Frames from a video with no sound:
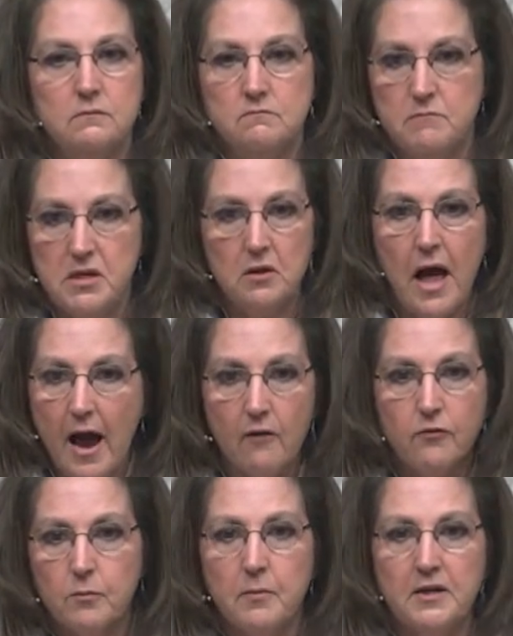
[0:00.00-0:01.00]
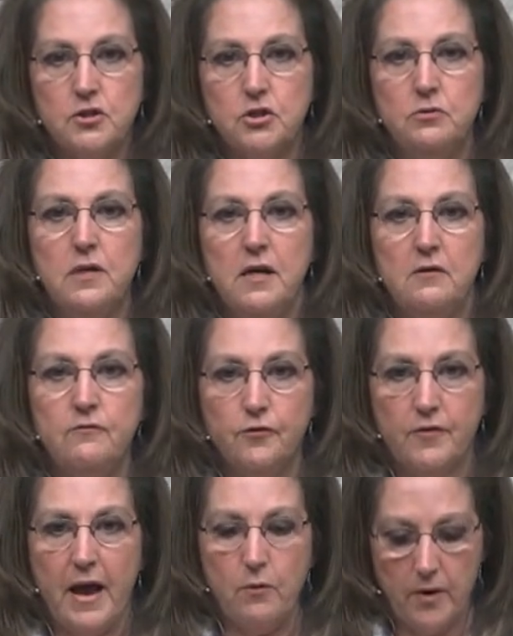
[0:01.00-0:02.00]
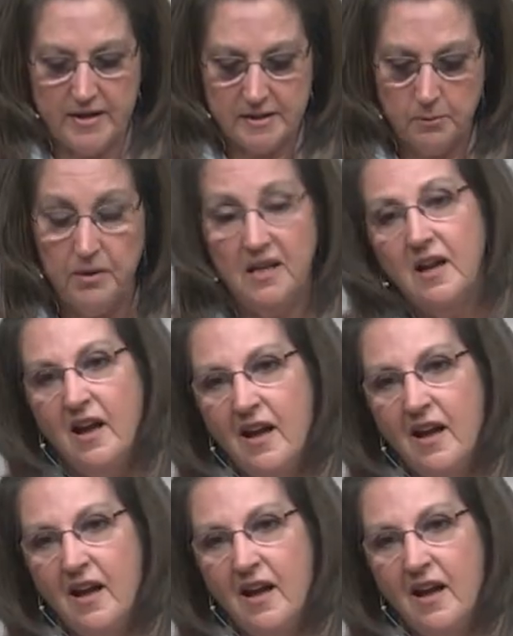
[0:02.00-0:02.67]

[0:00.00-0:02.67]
mill however much you need for that recipe.